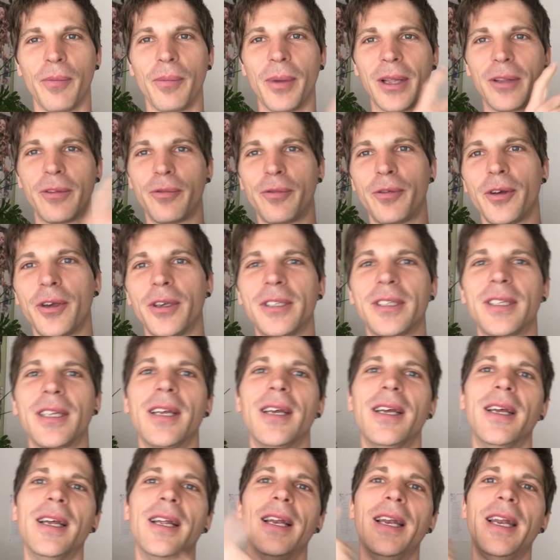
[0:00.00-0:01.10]
But first,
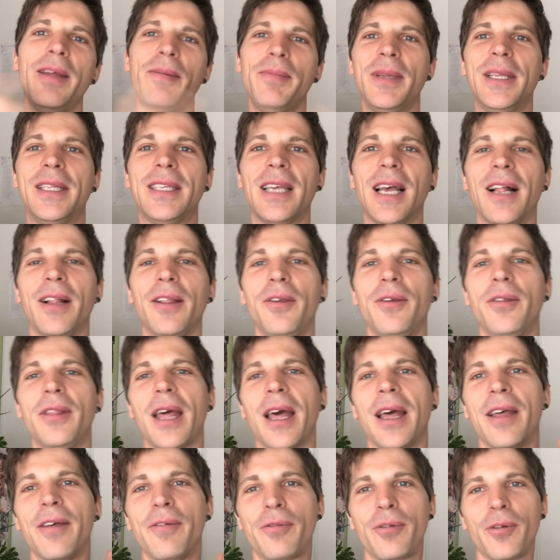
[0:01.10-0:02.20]
let me tell you
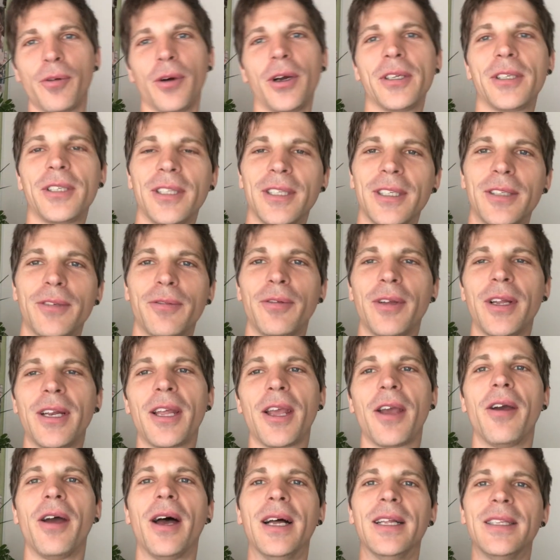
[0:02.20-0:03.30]
that if you watch this
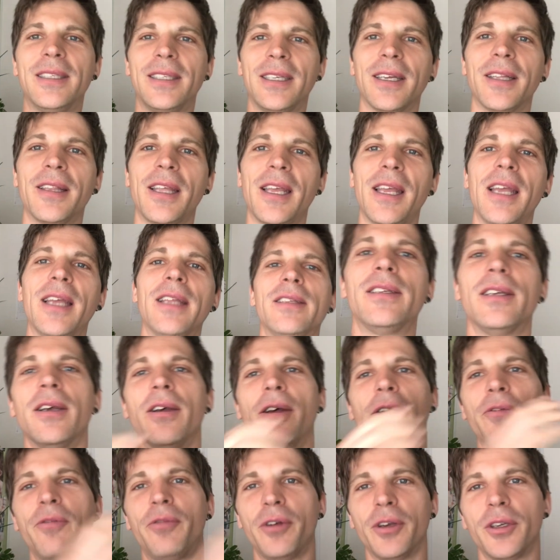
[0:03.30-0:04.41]
video until the end,
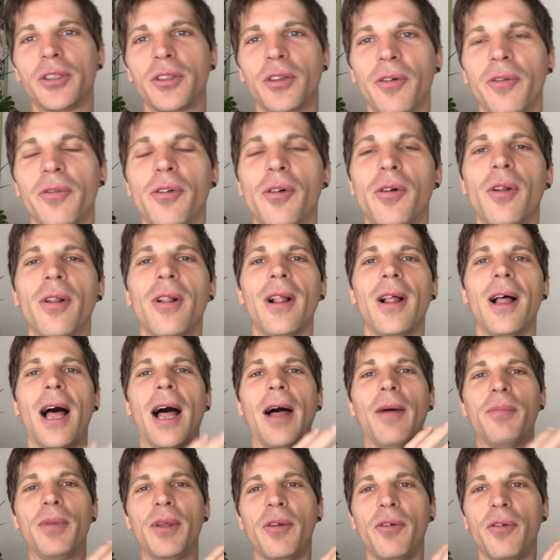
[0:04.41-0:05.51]
first of all,
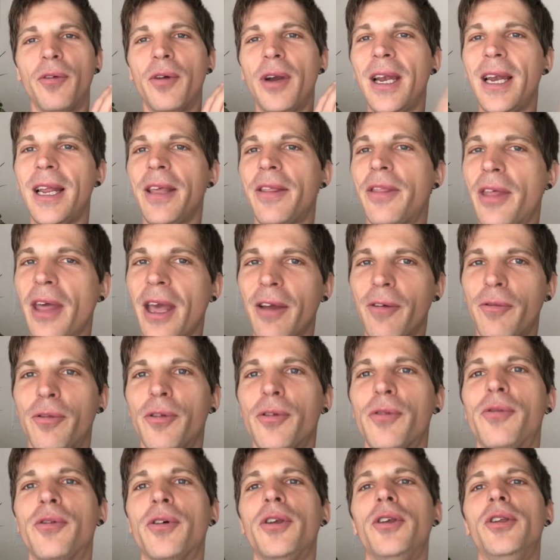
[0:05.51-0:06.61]
I'll be really
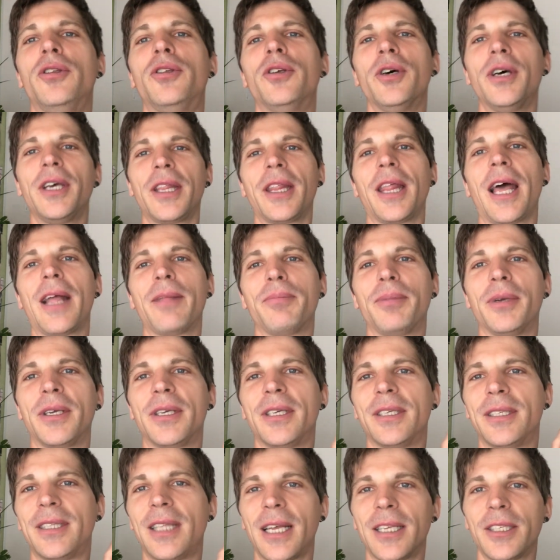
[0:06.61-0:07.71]
thankful for you doing that,
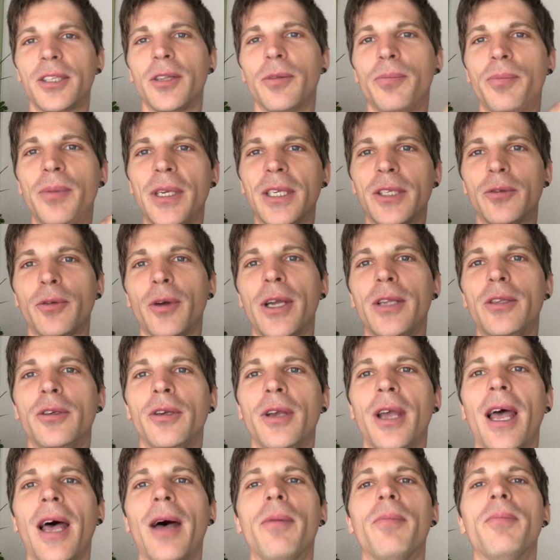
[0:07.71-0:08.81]
because that's the best way to
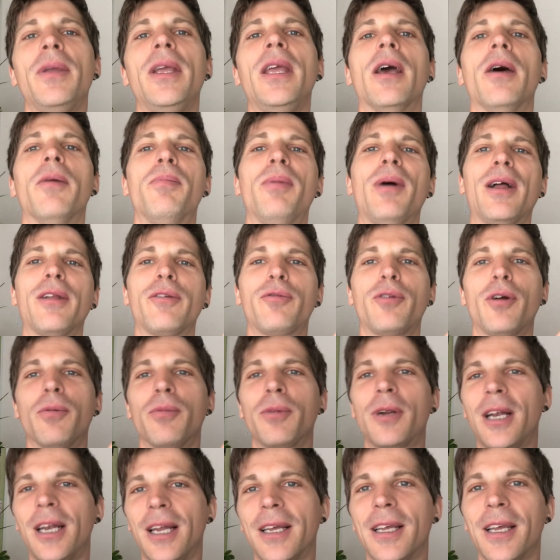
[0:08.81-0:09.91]
help me, apart from
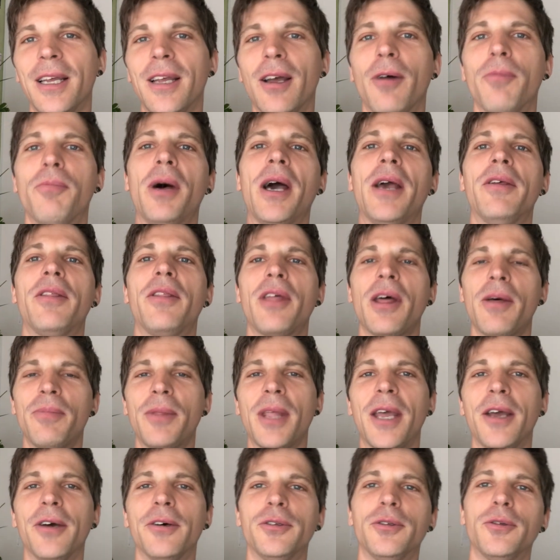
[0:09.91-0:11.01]
clicking on my
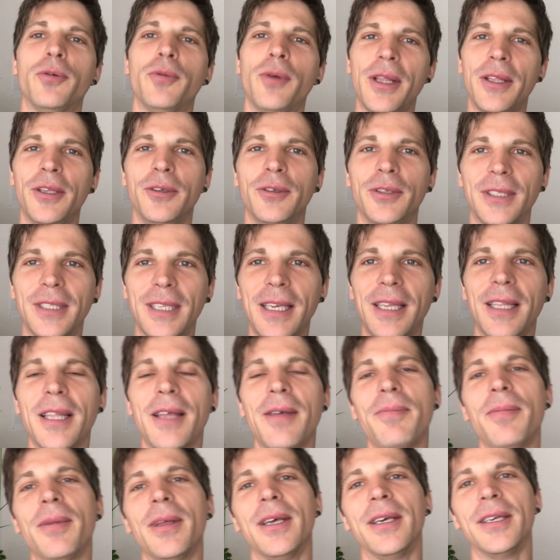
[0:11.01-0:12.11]
thumbnails when you see
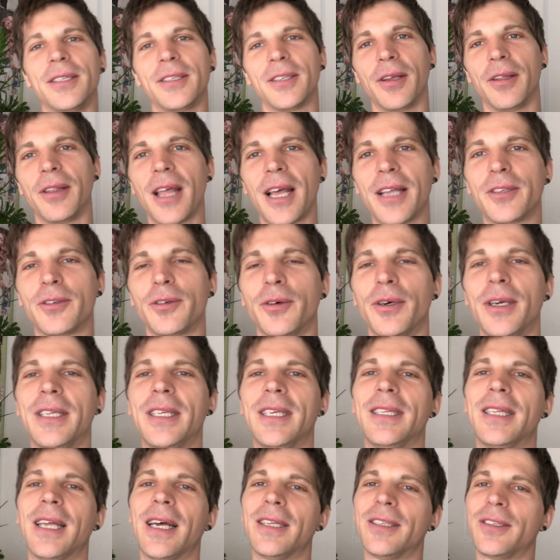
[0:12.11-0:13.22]
them. So that's
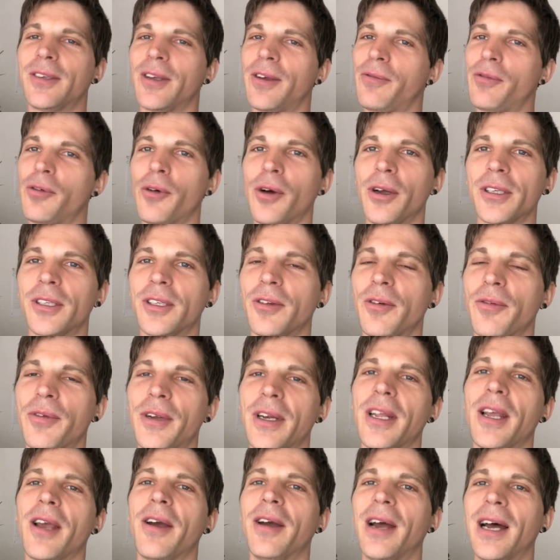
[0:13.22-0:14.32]
already done. So if you watch the
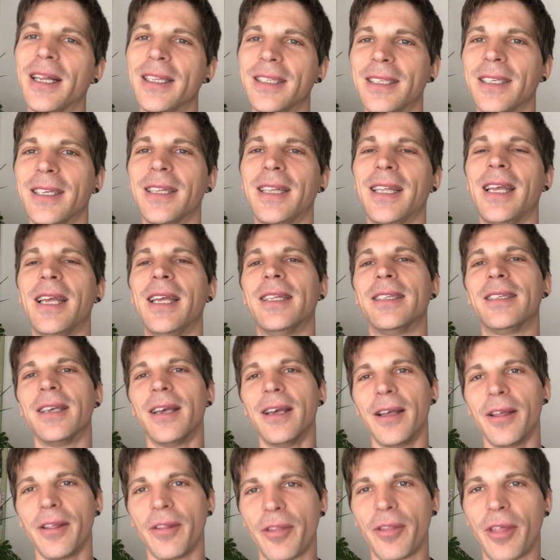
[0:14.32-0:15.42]
video until the end,
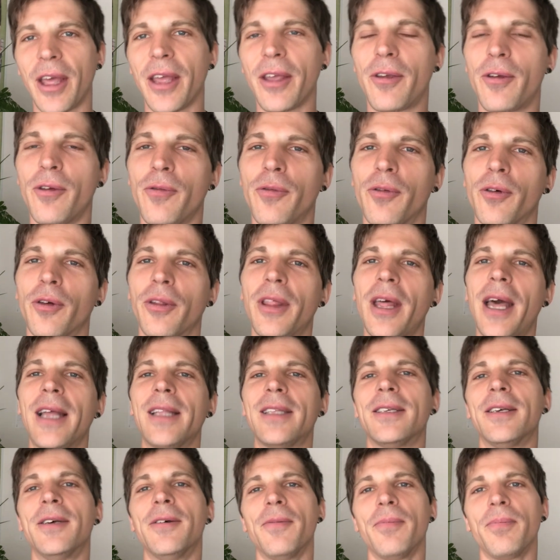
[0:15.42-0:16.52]
thank you for that.
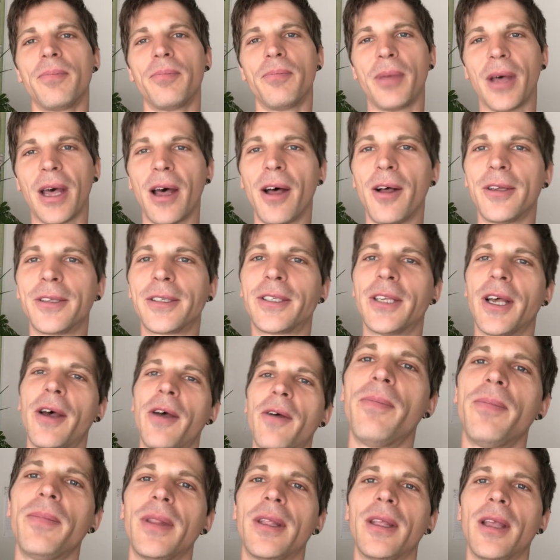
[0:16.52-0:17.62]
But also,
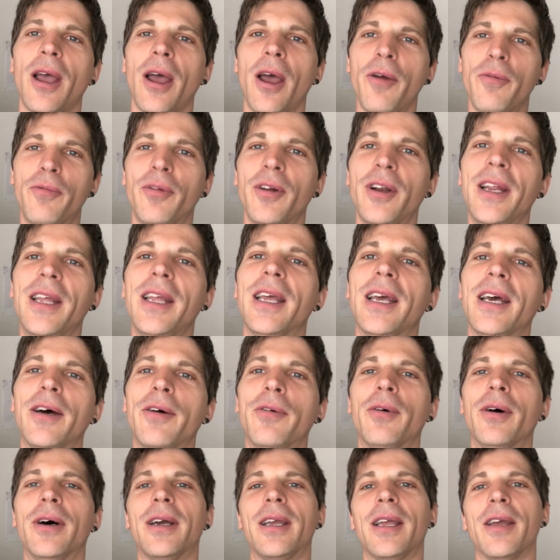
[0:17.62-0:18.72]
hopefully it
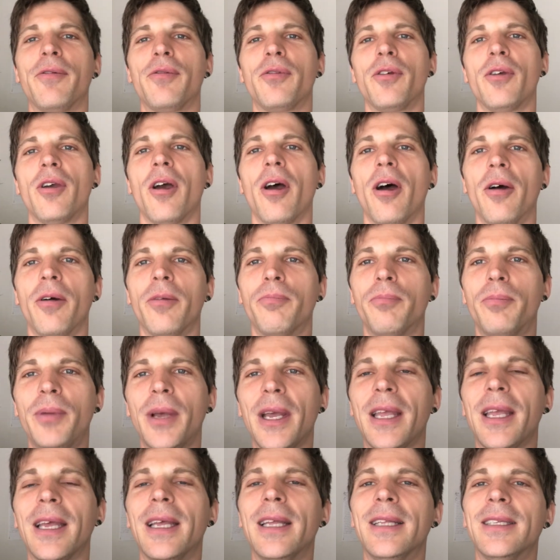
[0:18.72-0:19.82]
will give you a
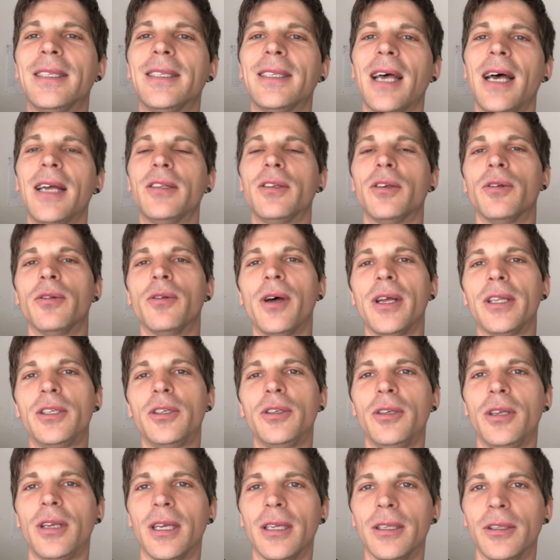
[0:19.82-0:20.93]
big insight on what
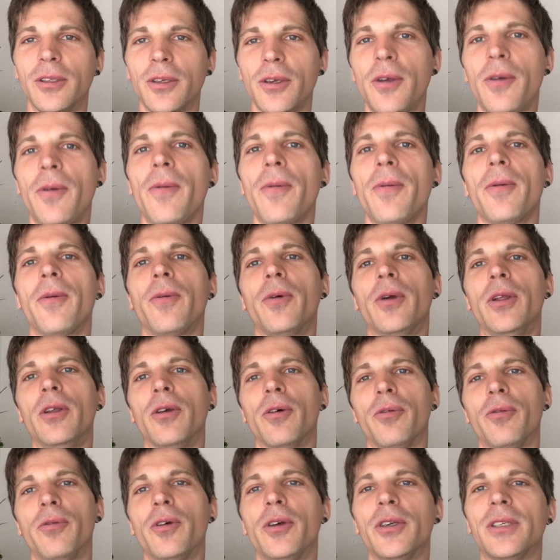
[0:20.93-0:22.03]
you can do when you're
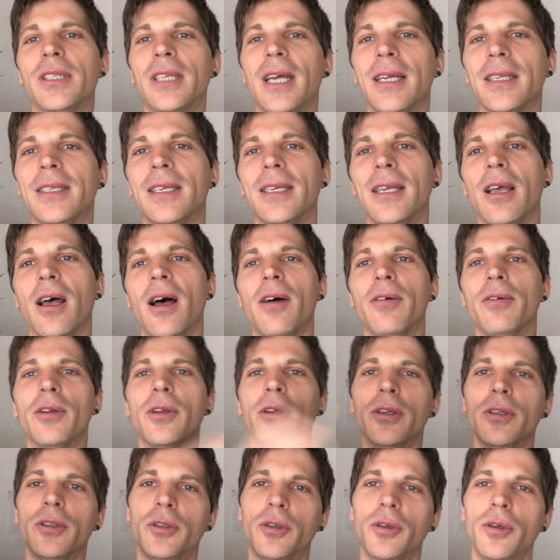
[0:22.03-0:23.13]
first starting off
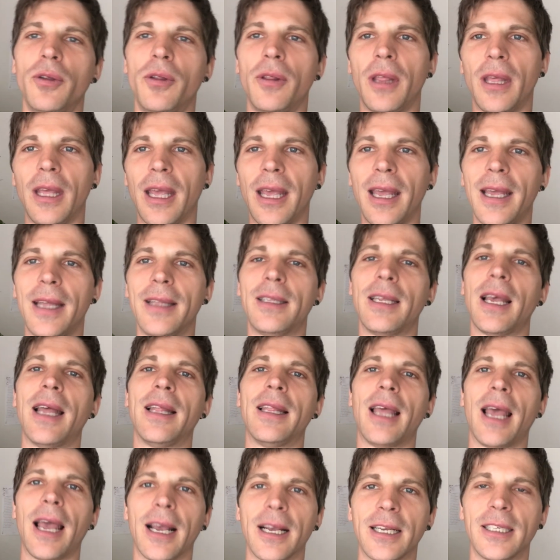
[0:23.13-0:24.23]
to the end and
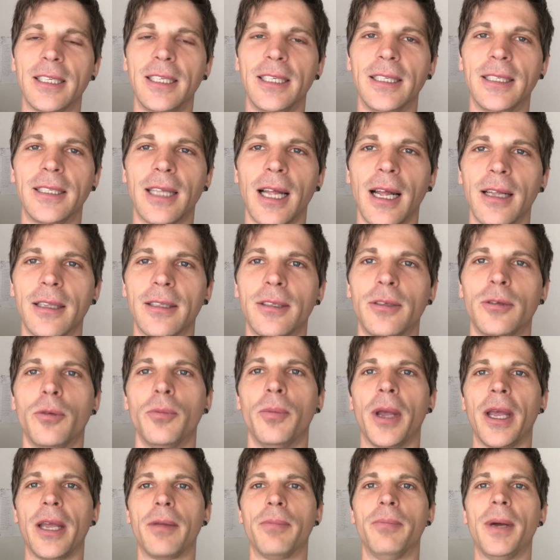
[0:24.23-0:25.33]
actually start to
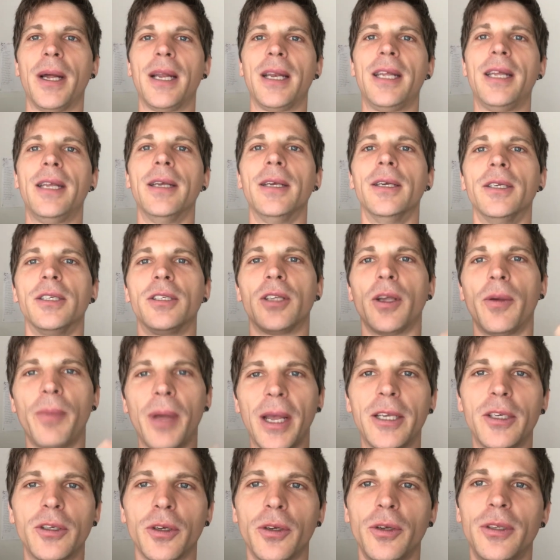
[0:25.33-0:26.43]
make money. So
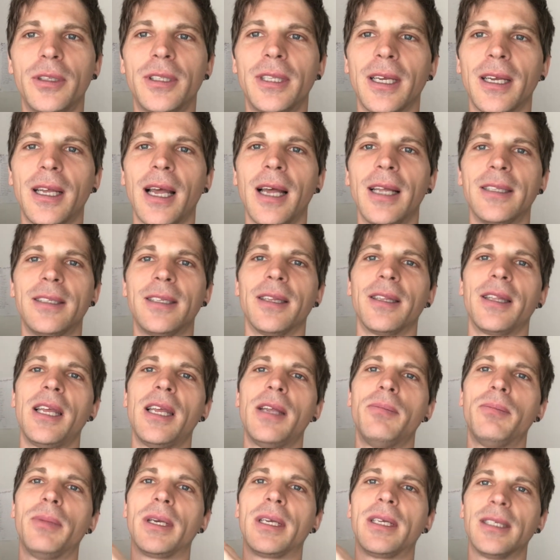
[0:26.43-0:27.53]
make sure you stick until the
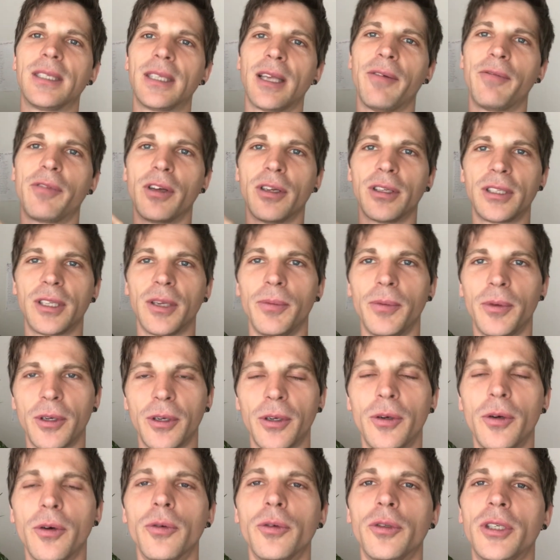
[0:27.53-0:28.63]
end, because I've got some
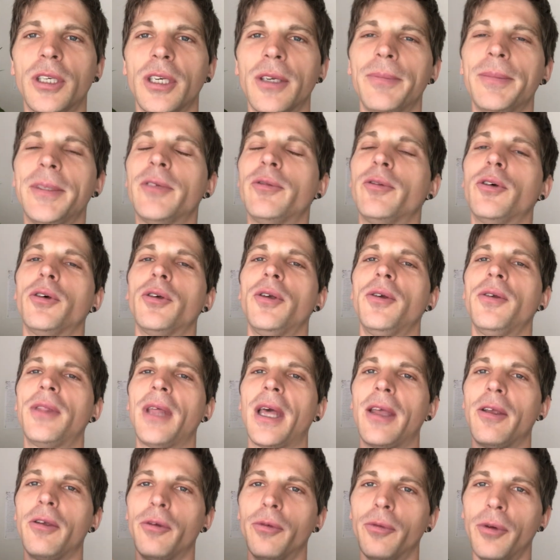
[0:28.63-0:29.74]
cool gems for you
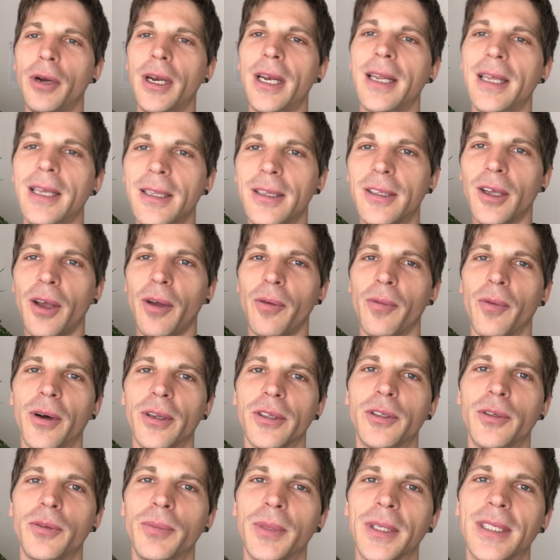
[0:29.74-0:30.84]
that you really don't
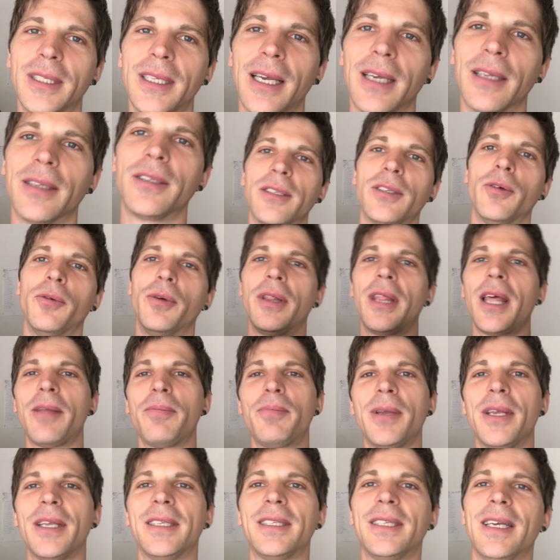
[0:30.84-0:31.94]
want to miss out. So with that
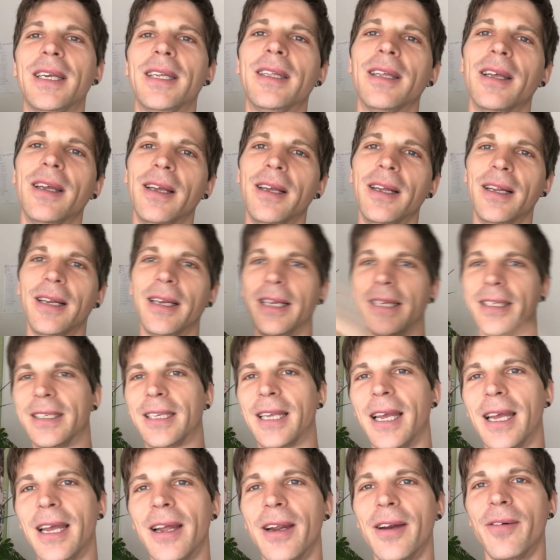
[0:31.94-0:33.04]
being said, let's
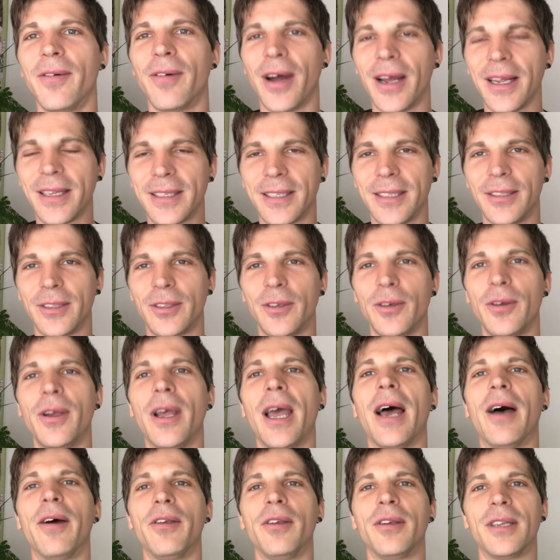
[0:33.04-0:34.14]
get right into
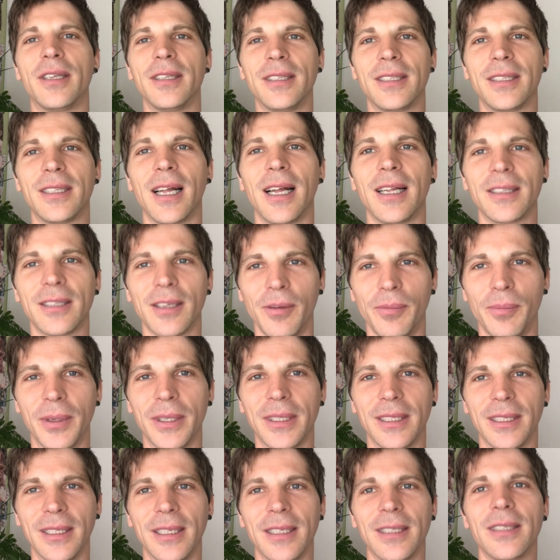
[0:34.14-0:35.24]
how you can start a
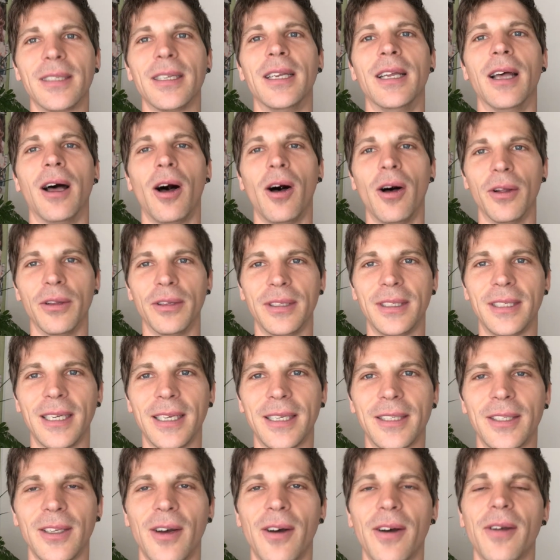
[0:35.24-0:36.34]
business on
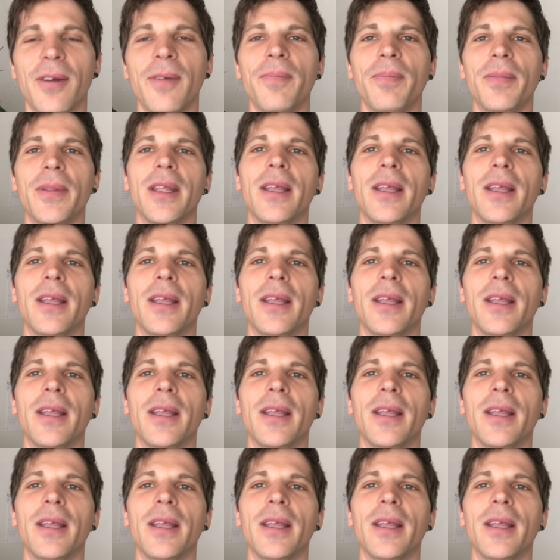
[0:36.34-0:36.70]
TikTok.